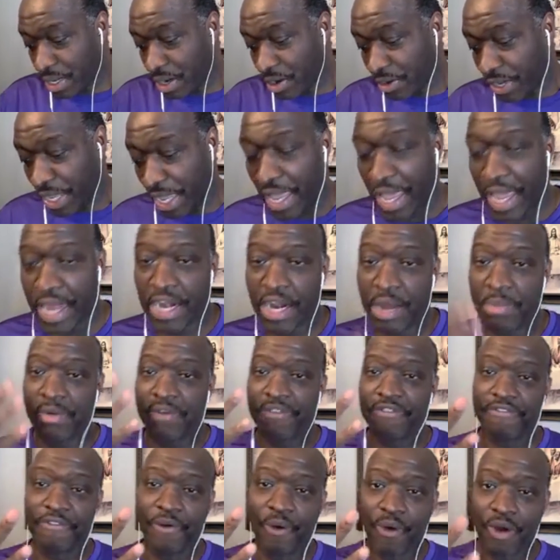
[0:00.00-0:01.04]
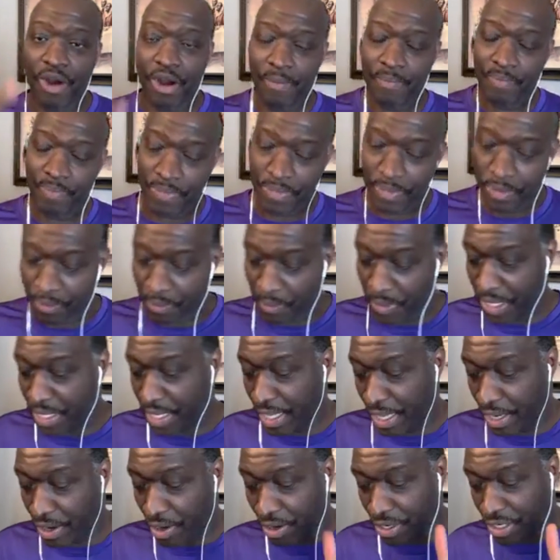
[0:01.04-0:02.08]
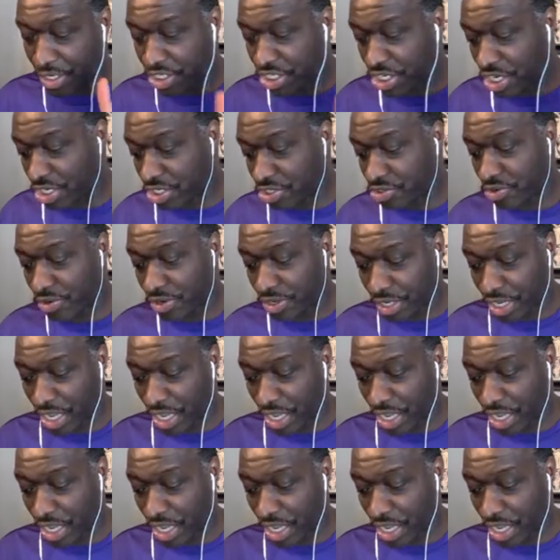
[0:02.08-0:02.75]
Okay, and number 4, we did on the junk drawer.